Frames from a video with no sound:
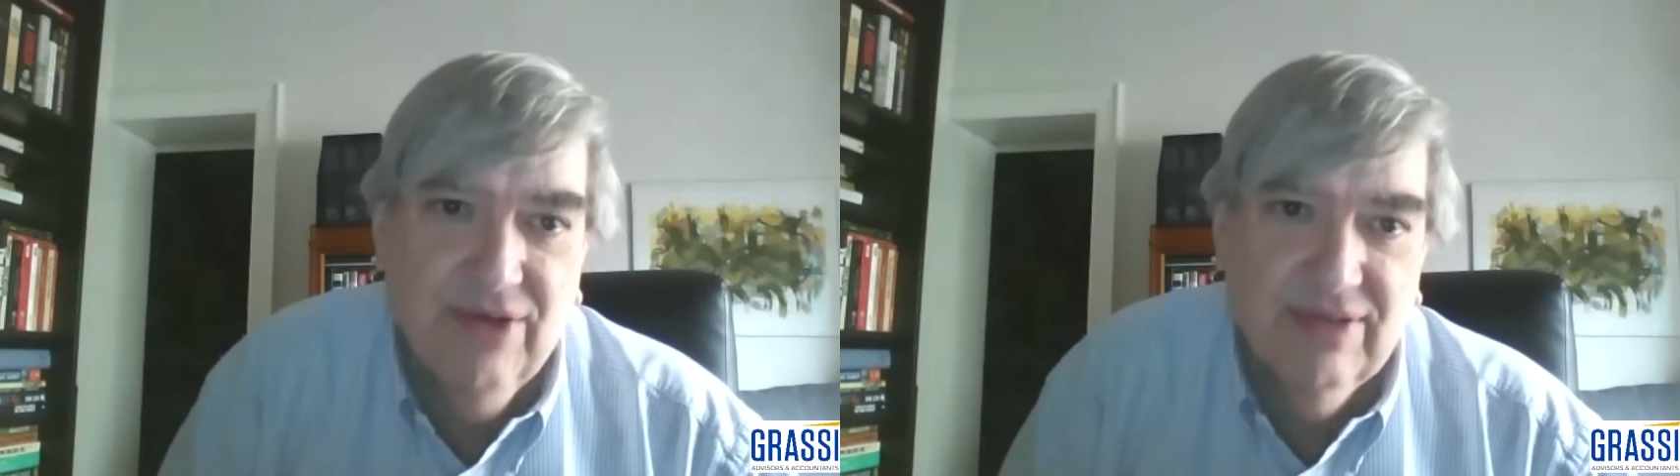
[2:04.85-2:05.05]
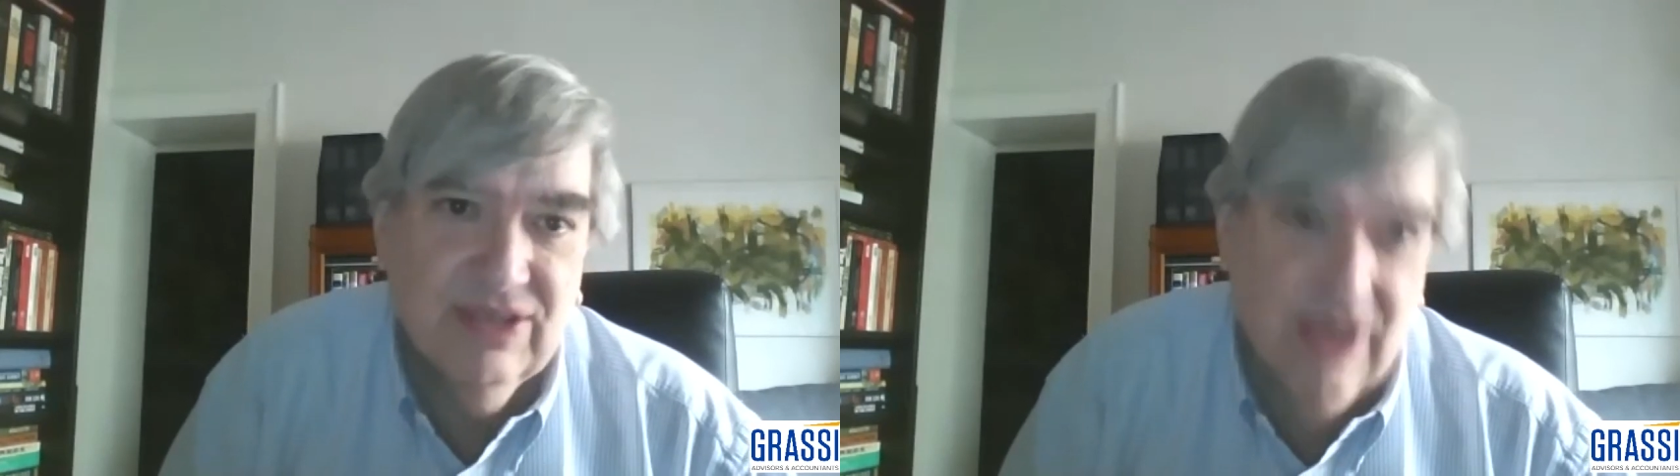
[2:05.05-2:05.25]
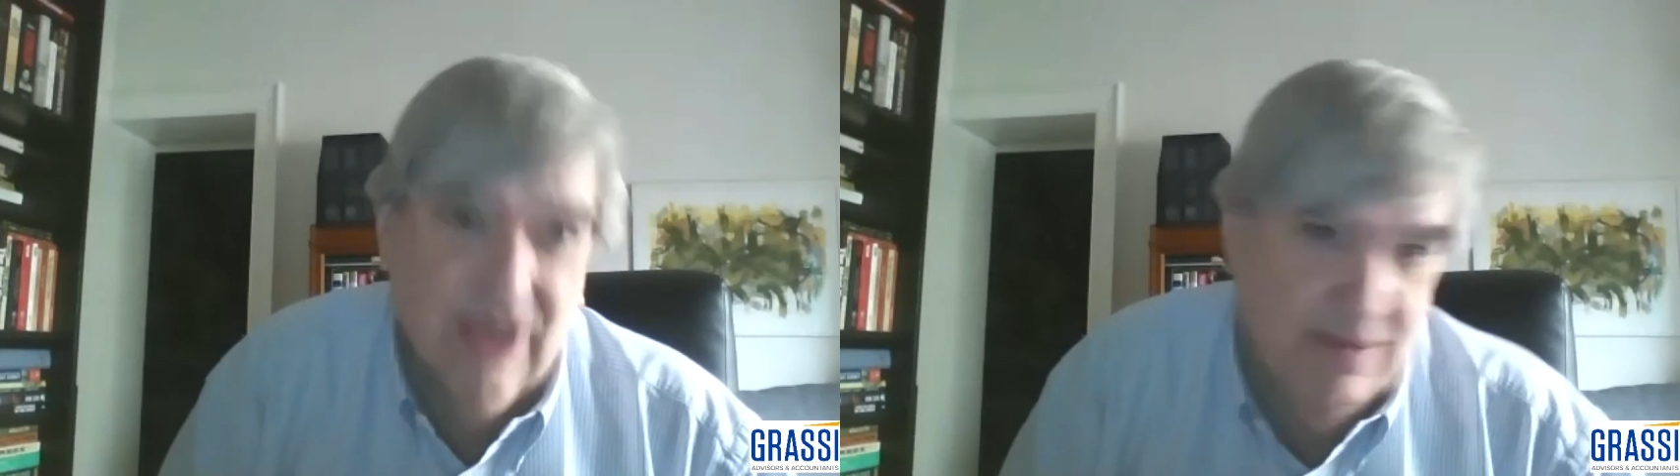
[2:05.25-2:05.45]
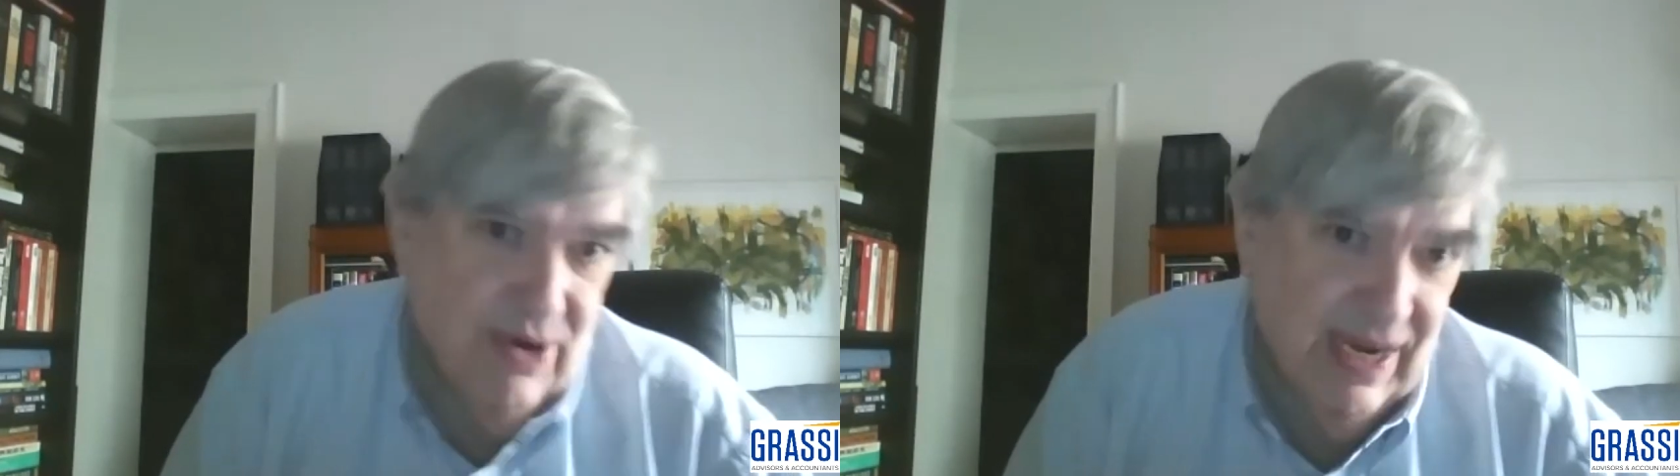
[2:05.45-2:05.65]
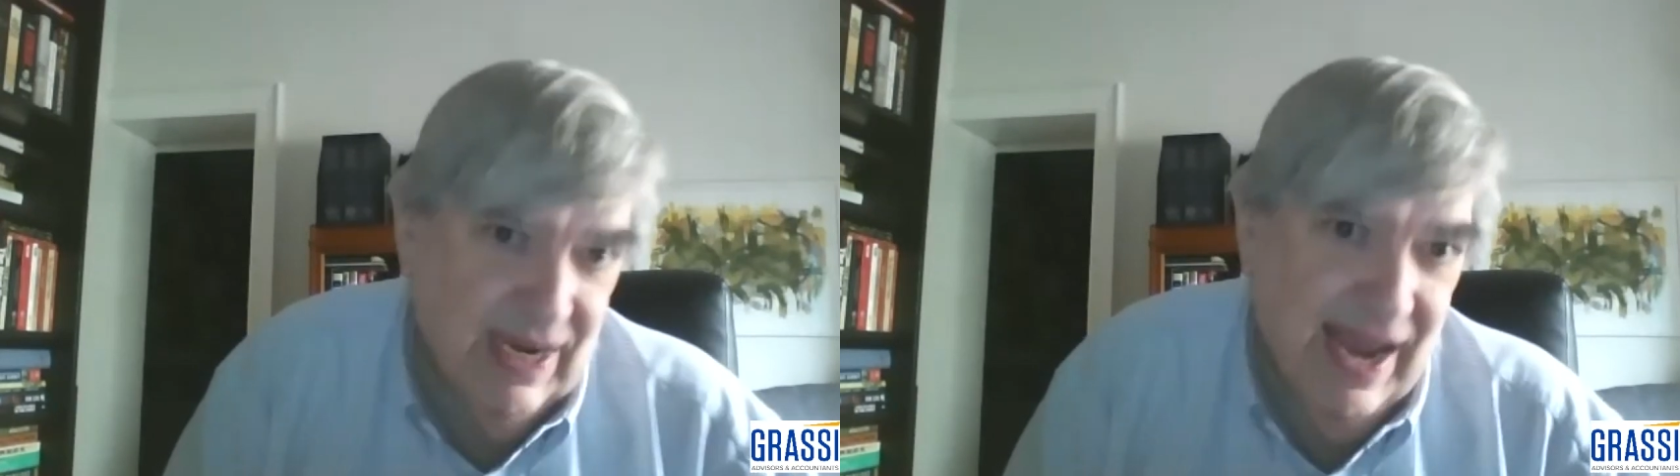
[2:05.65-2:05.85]
it's going to be
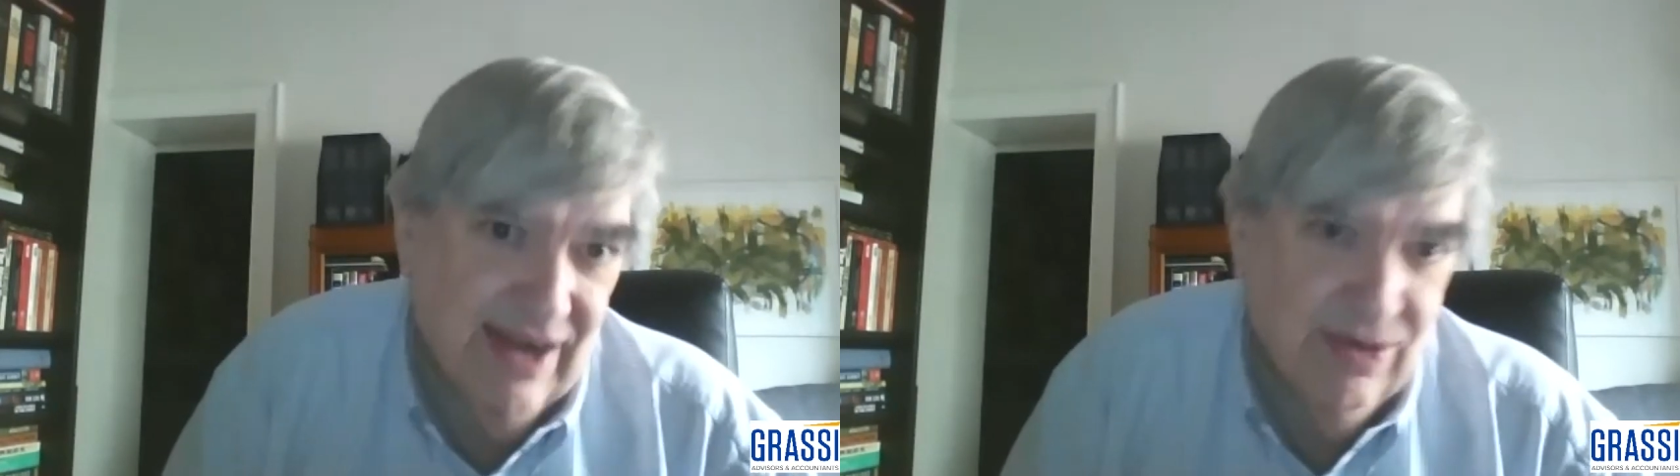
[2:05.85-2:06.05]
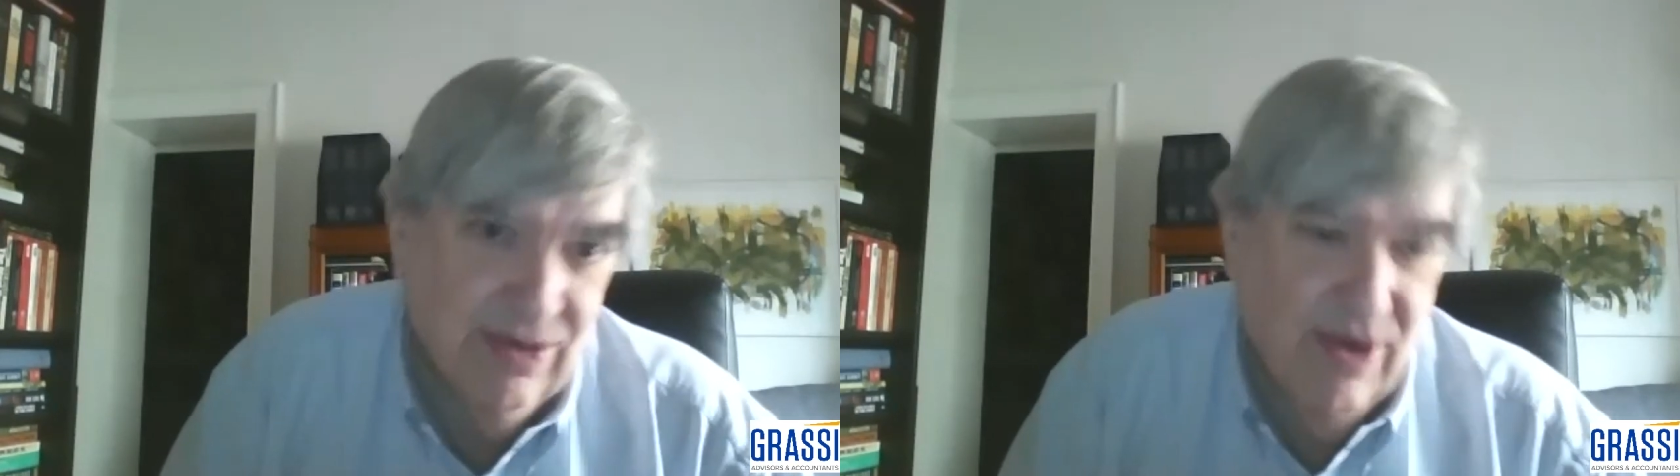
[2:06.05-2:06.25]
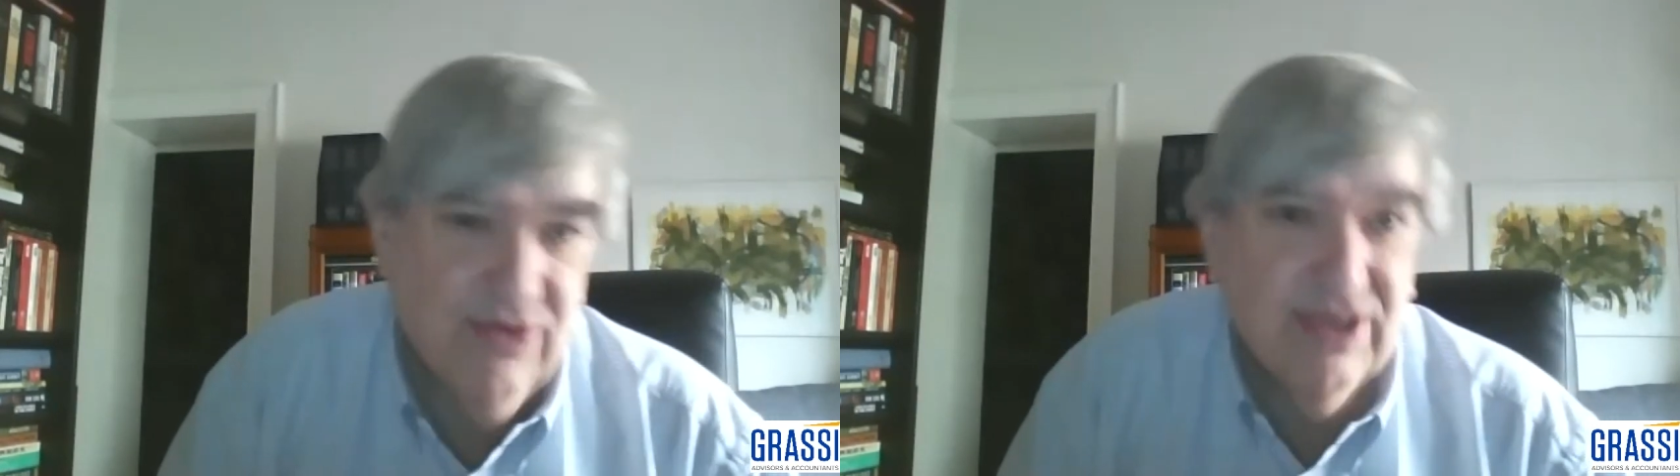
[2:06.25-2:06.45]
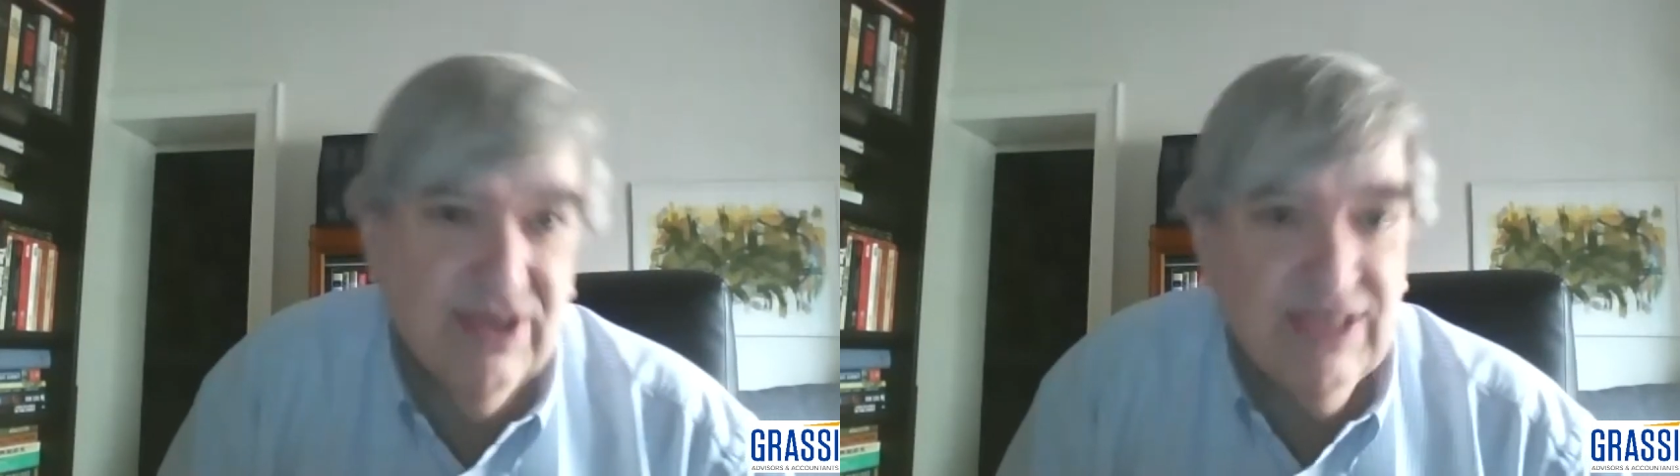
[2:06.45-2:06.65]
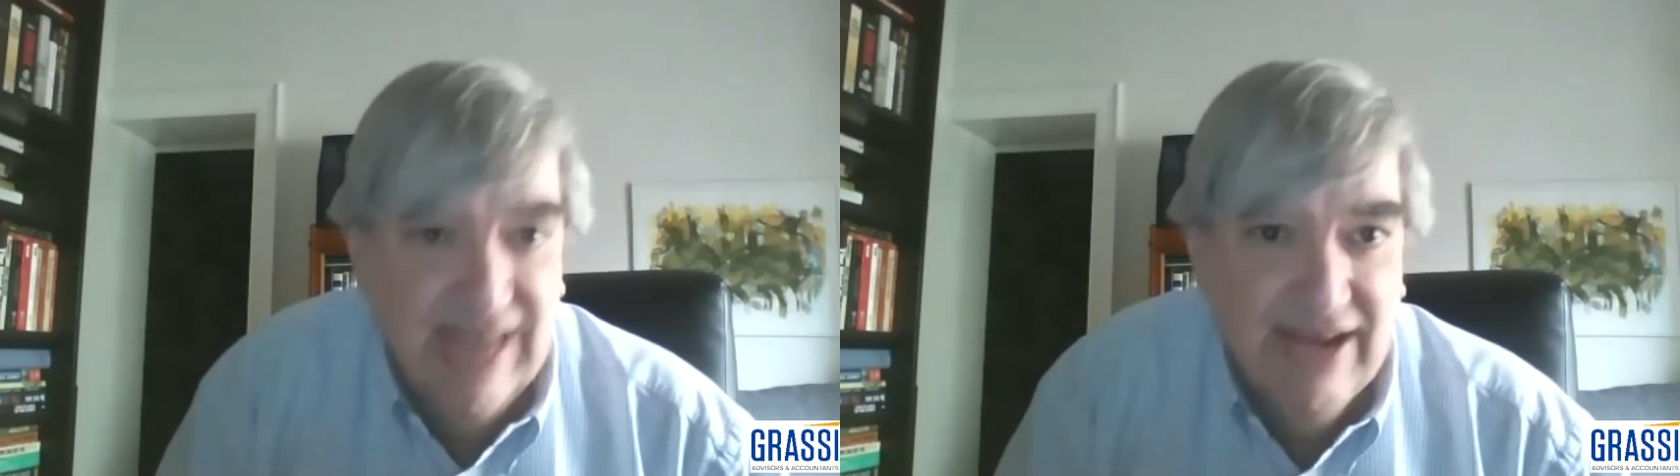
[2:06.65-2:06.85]
organic growth in
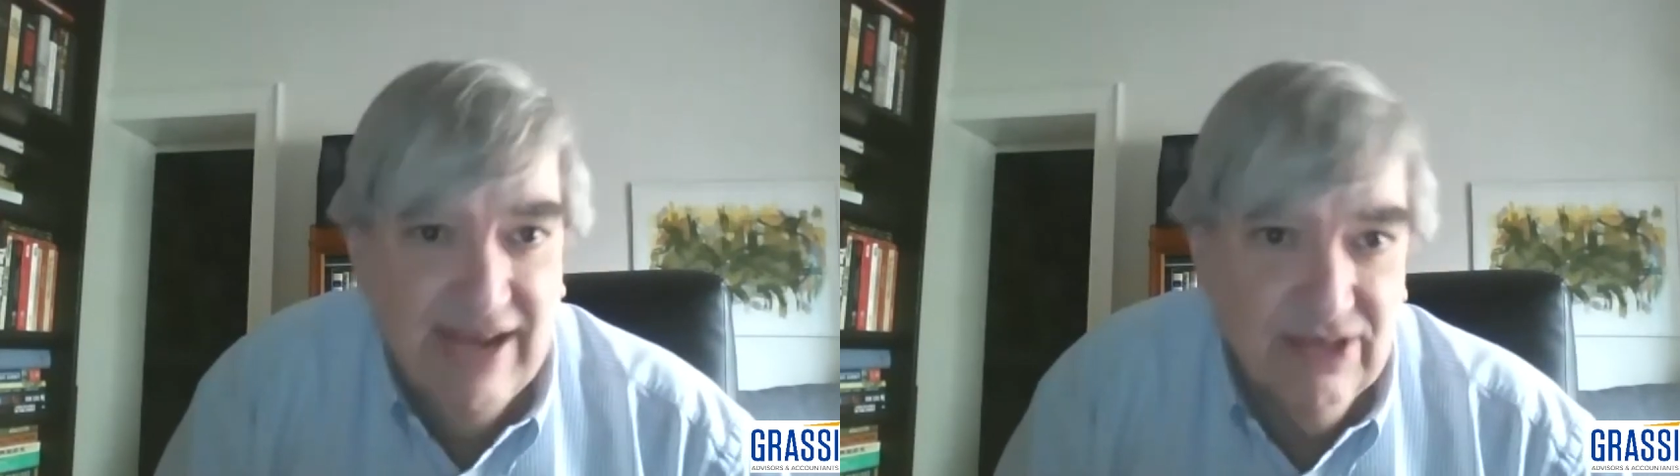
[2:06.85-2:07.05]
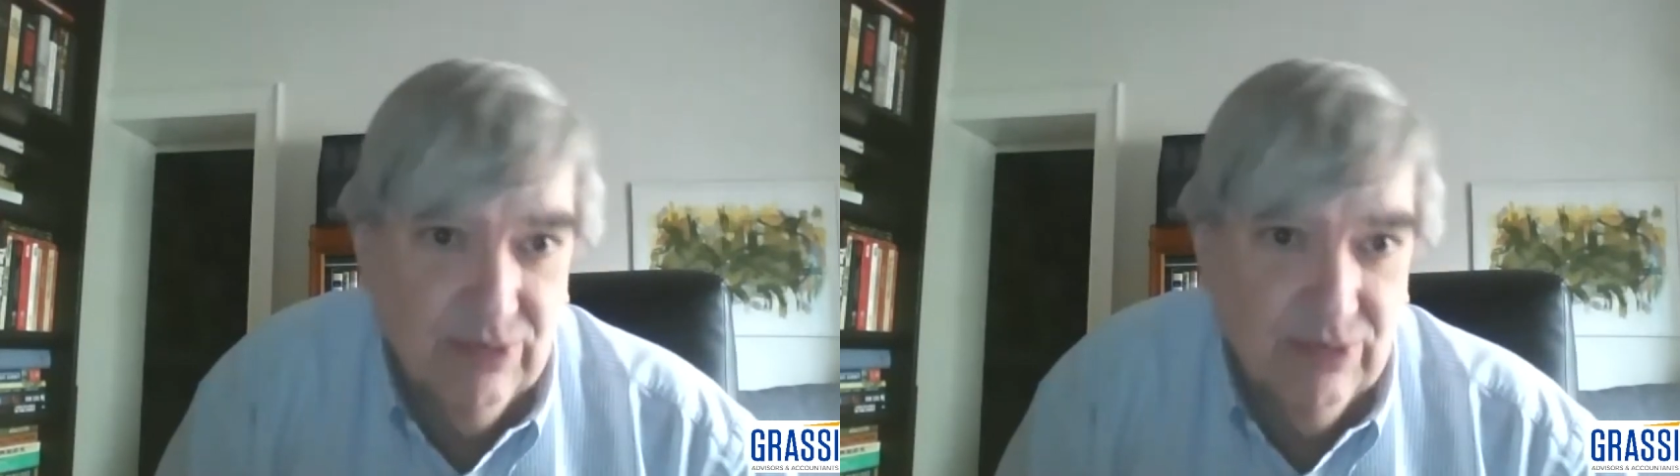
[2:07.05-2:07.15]
sales,